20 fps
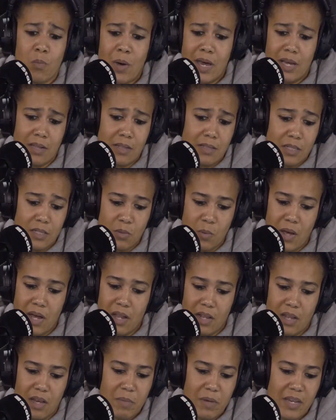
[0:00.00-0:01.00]
Wales as
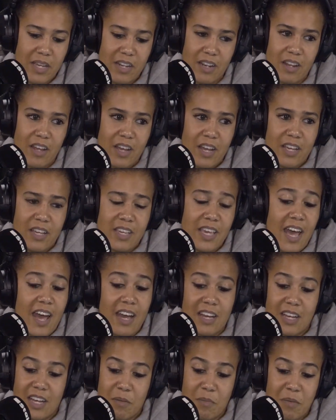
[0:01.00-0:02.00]
well. I mean,
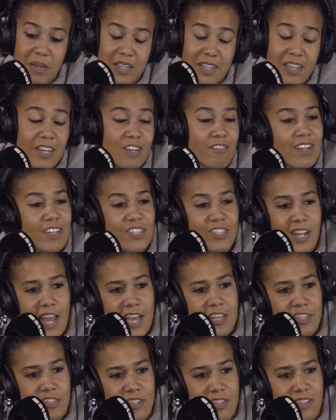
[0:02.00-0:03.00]

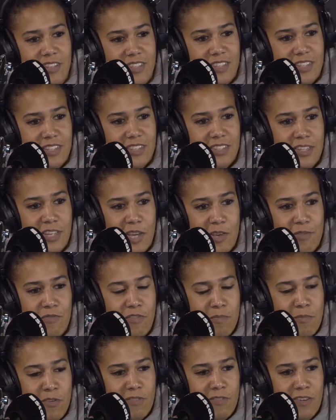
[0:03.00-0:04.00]
congratulations. So
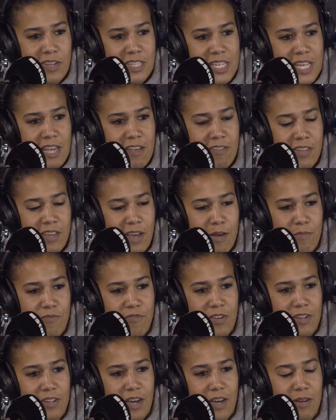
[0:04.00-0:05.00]
from all of us here at the
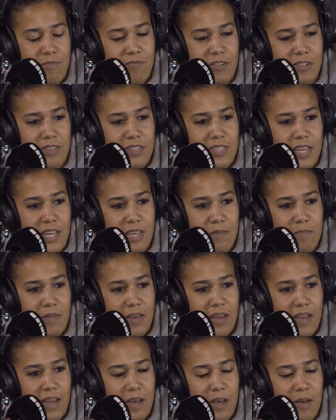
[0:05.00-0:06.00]
Upfront team,
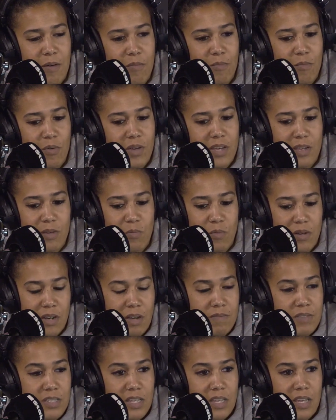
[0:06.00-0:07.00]
we would
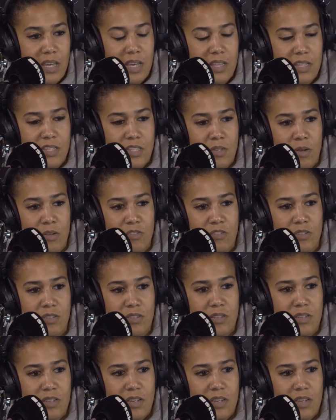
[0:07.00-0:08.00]
love to see you hit the
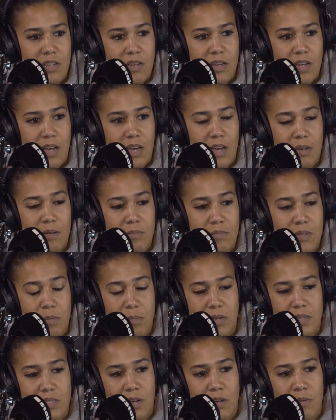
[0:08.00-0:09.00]
200
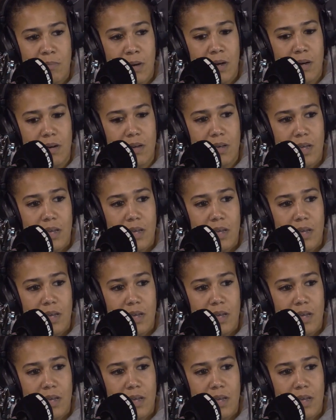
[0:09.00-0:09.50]
WSL mark.